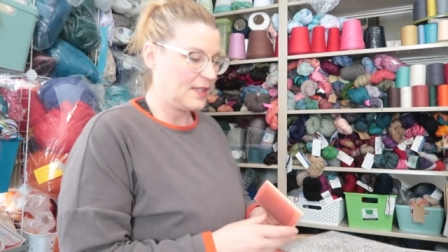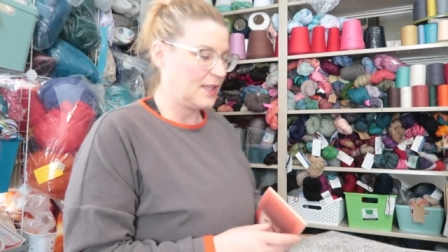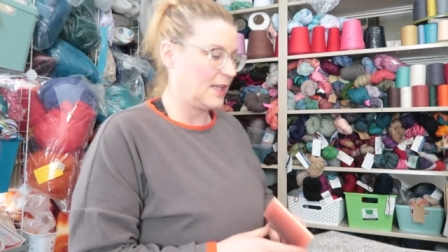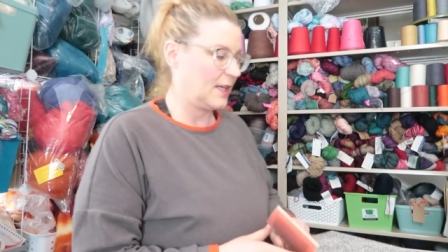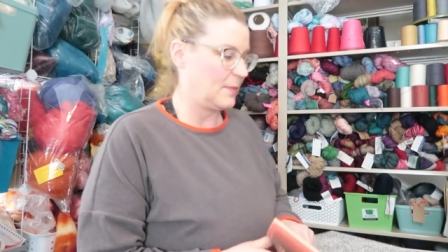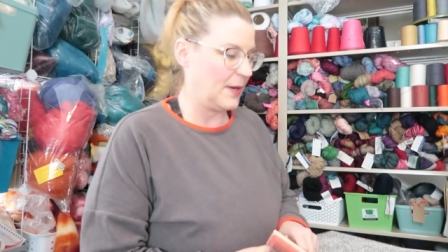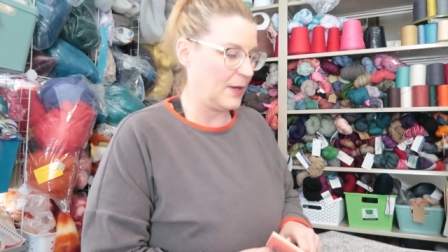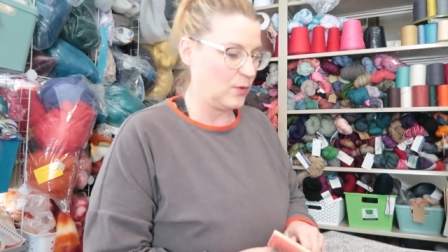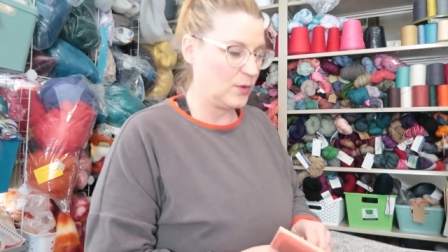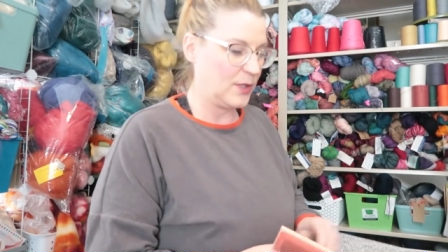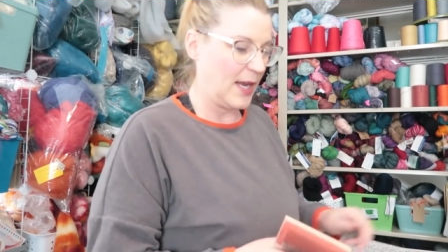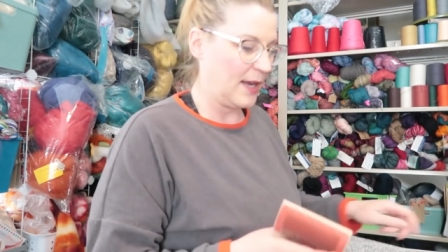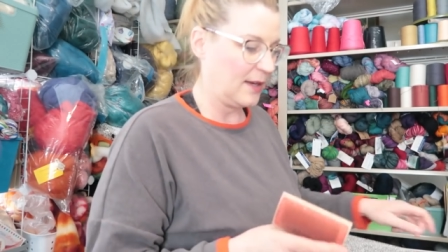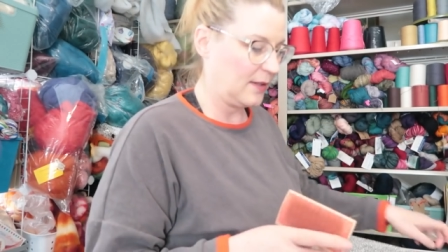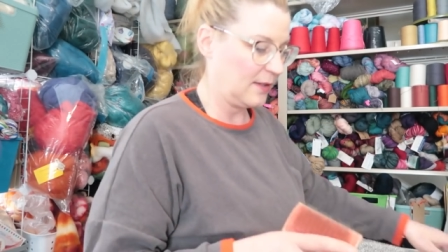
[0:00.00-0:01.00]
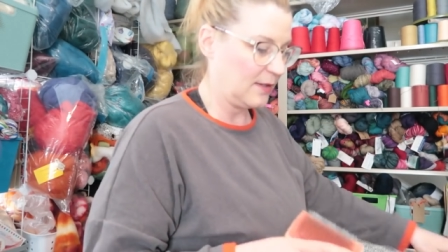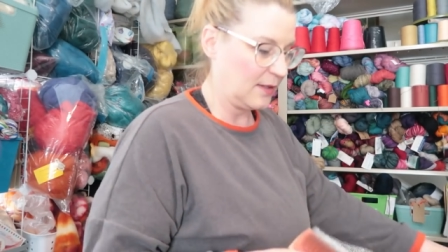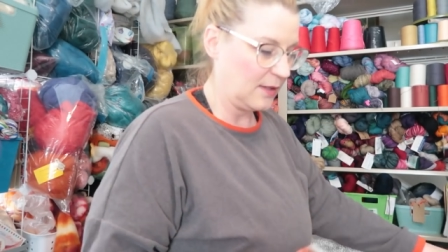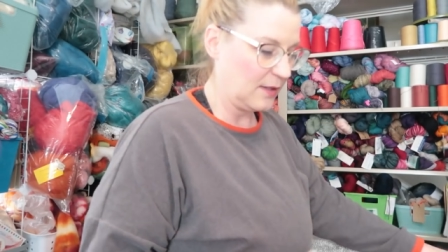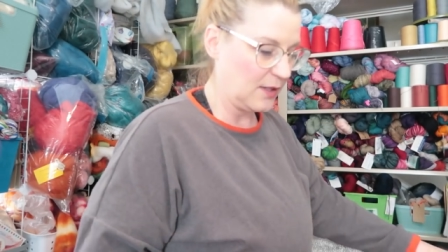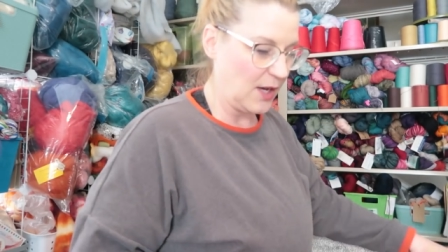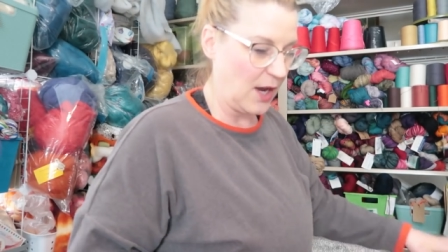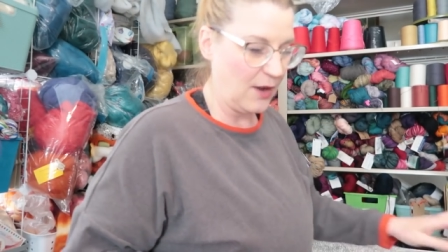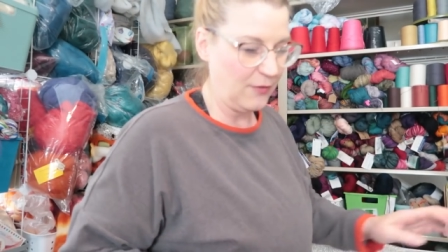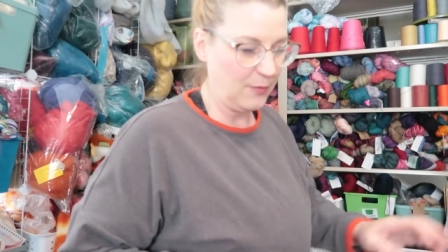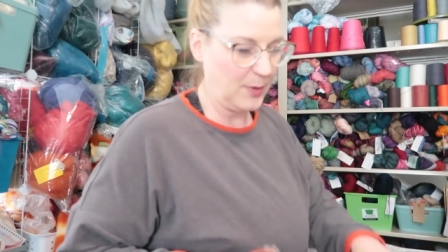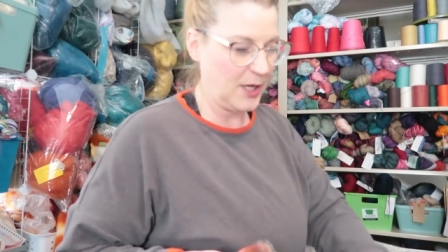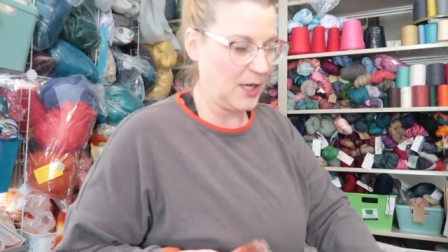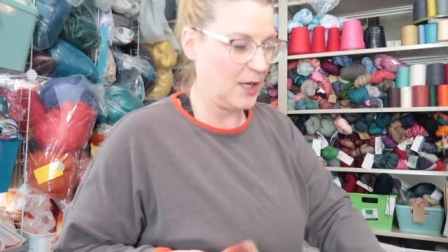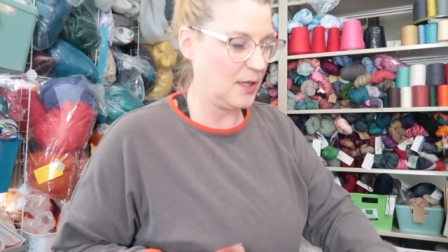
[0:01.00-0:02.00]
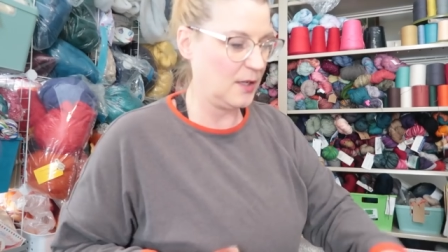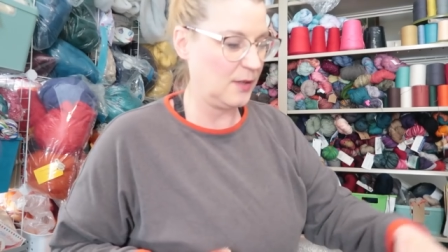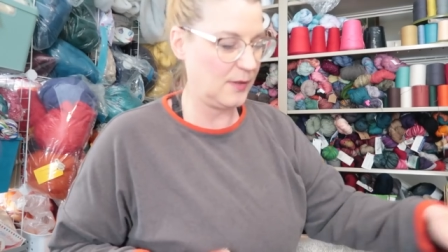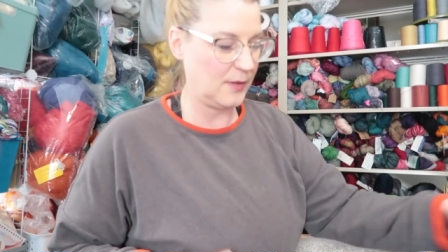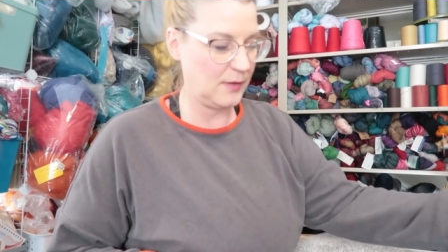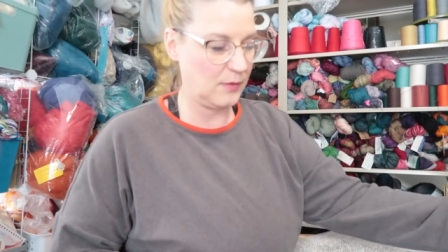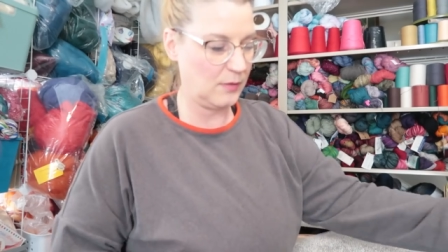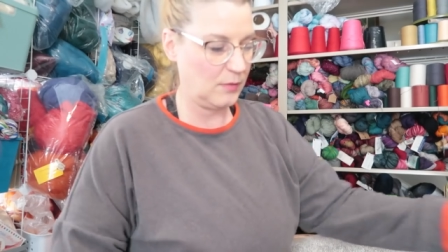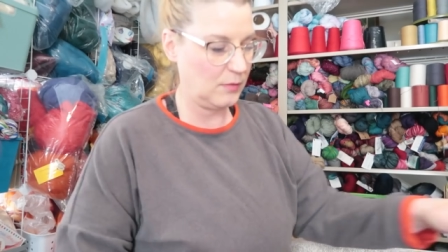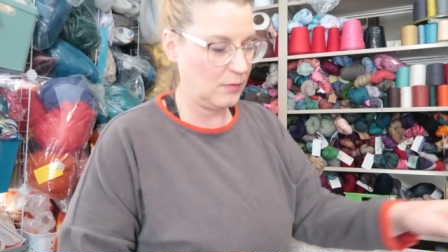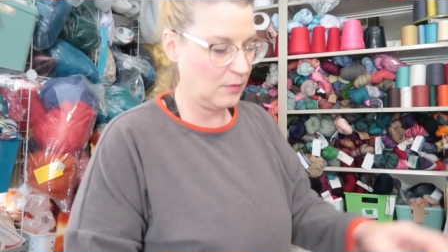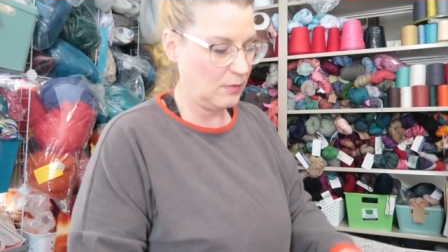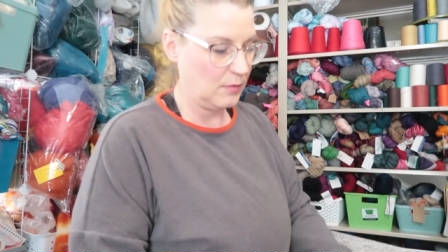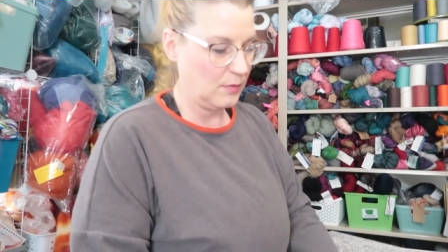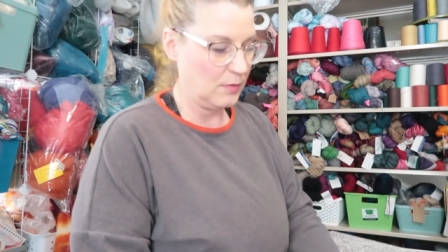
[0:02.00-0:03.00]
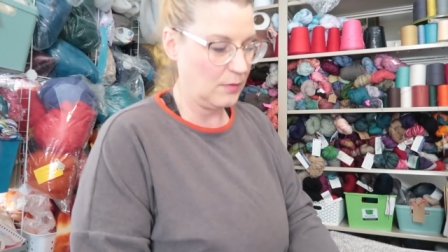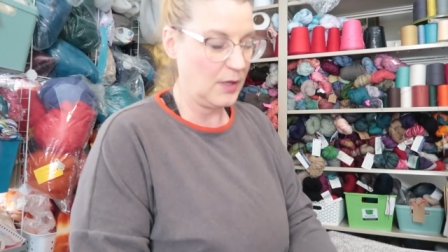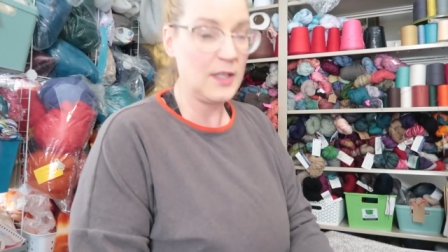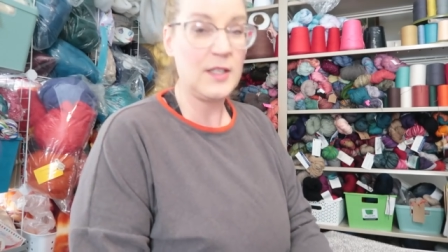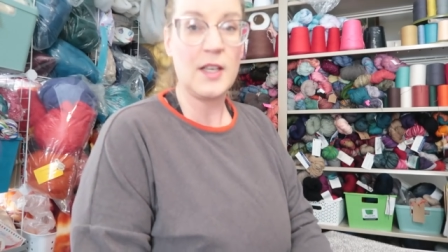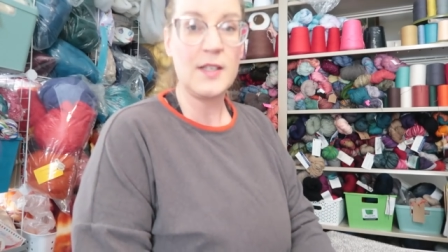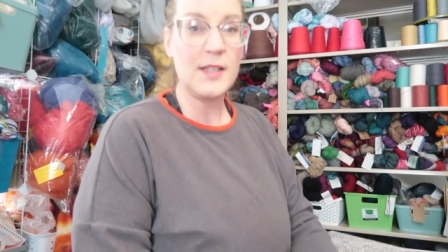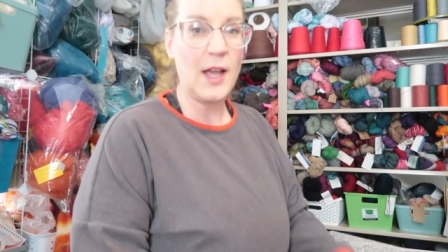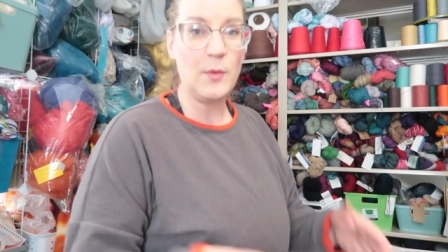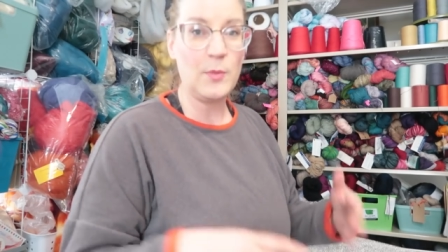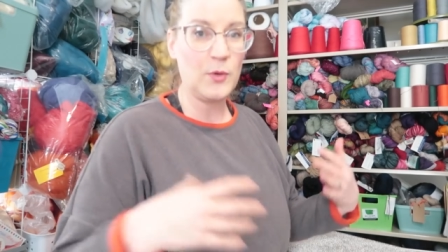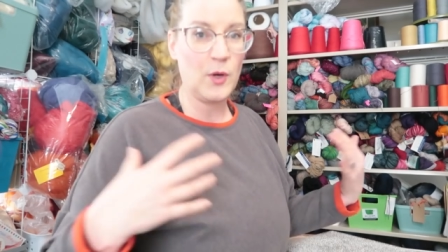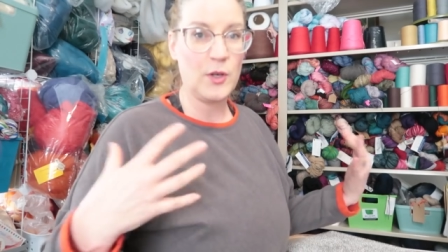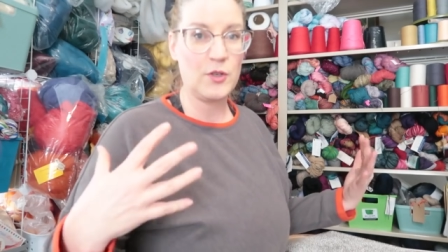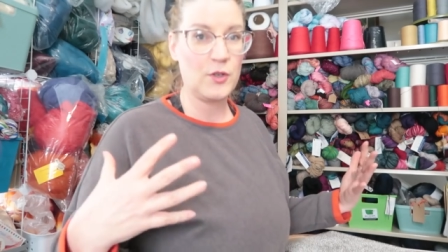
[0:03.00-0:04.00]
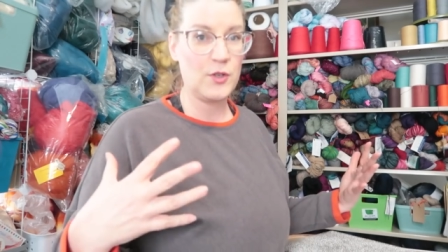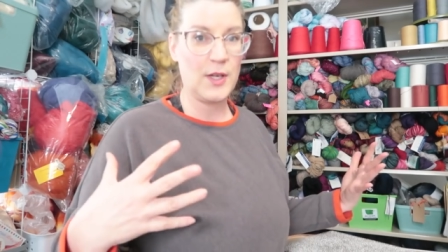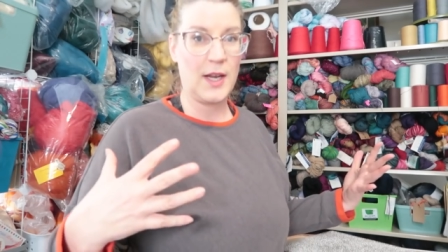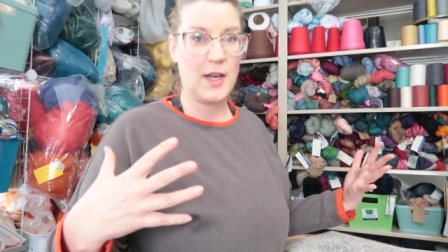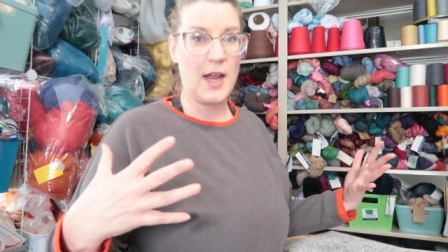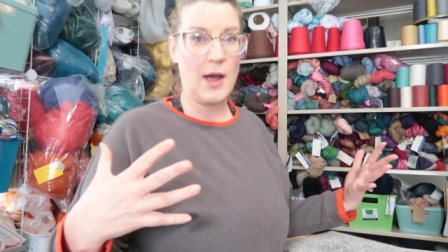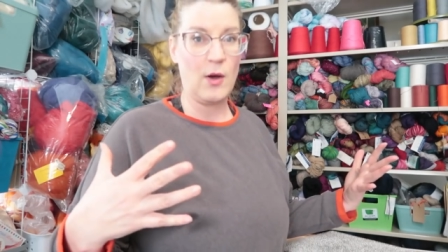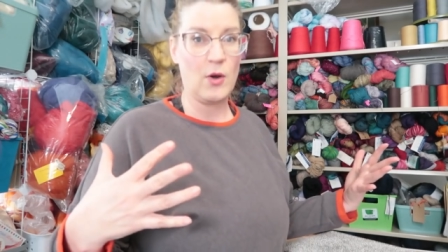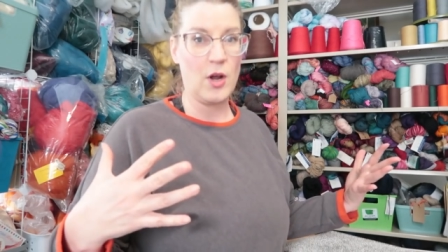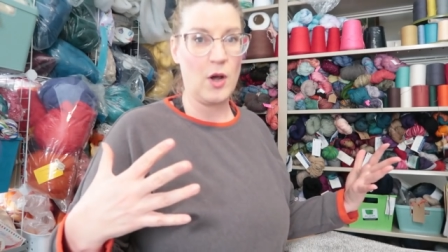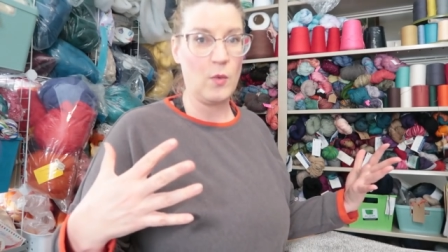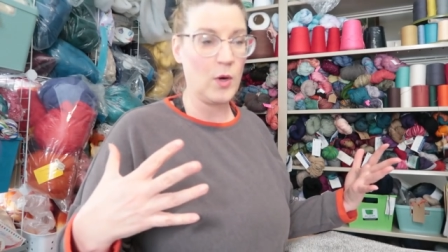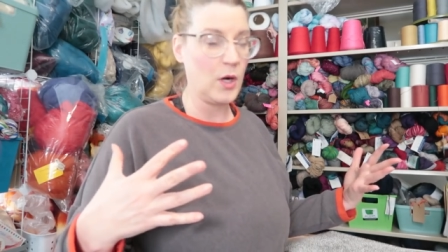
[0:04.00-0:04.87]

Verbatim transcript: did like my own taxes and stuff because it does help you understand how it all